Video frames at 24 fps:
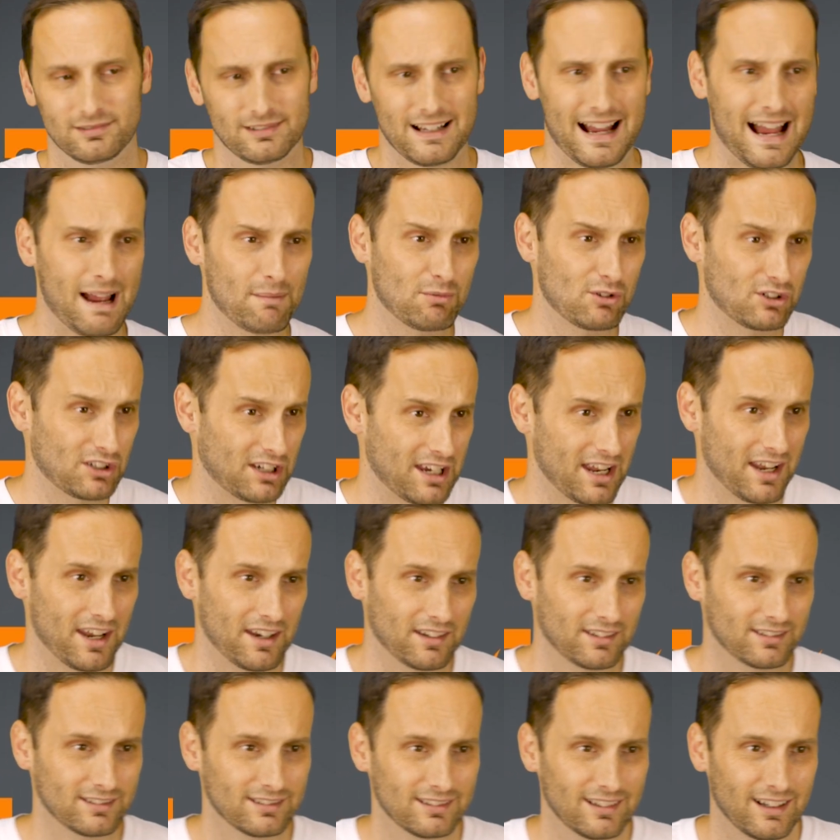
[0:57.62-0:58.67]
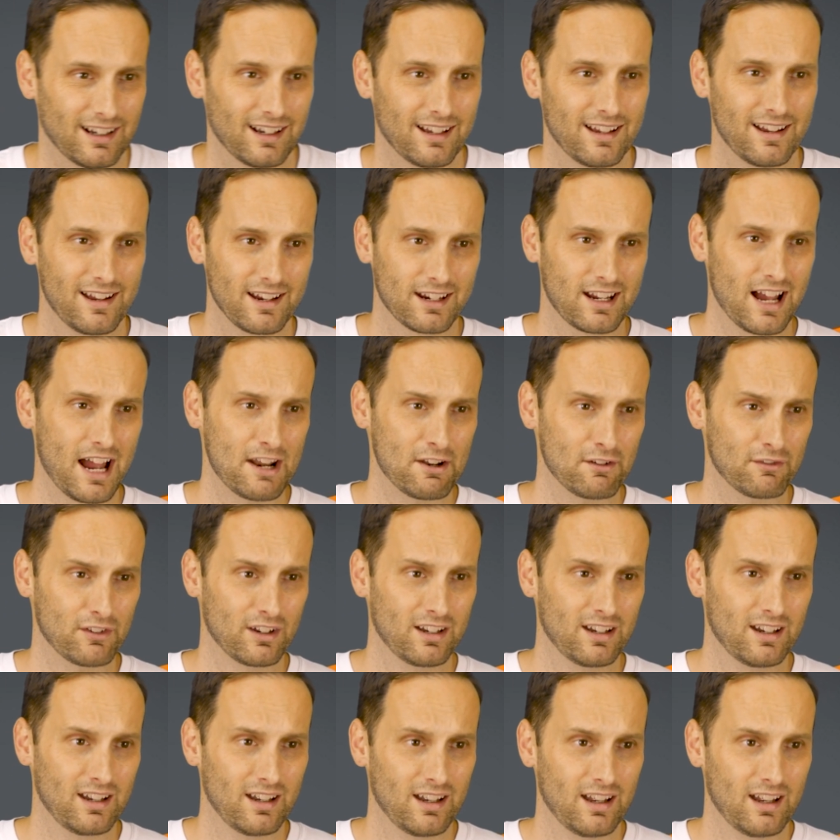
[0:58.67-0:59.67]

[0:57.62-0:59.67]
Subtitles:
I'm just kidding, kind of.